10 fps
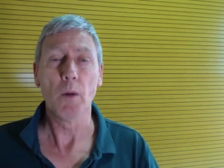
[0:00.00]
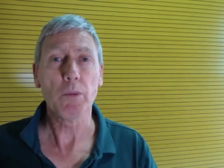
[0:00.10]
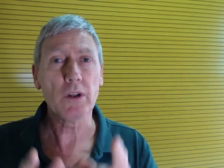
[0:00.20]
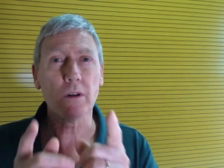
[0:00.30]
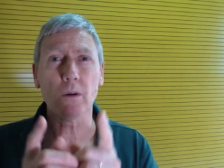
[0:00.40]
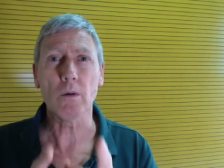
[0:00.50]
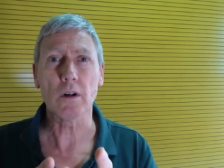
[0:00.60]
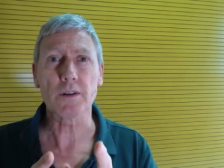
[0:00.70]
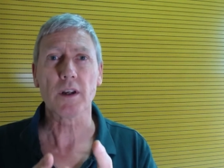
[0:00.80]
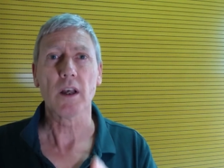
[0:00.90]
But you know
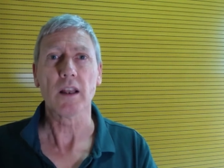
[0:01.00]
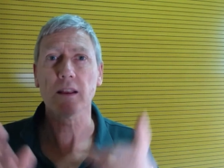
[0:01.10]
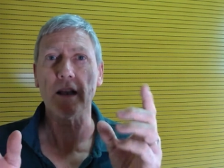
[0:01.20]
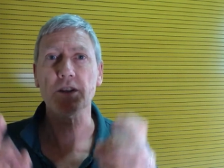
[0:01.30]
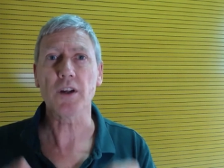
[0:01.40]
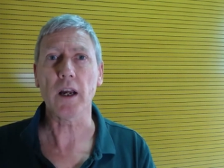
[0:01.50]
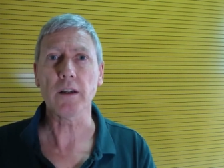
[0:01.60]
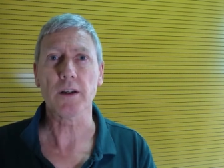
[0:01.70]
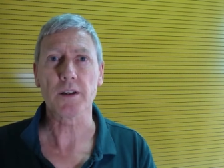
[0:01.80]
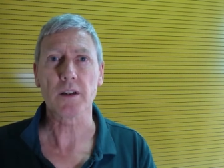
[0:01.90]
what? That
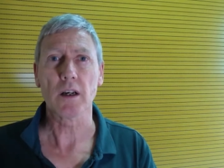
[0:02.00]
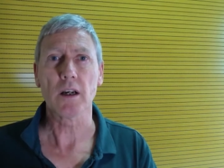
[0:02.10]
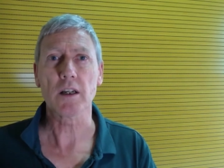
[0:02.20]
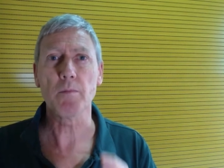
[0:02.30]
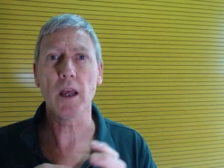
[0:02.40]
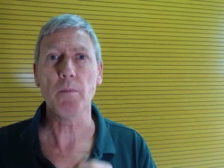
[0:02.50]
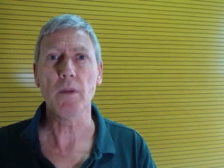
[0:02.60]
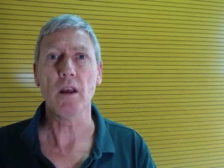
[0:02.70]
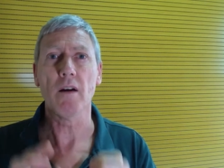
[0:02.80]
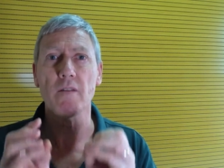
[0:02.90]
shyness has made
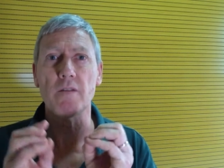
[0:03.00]
me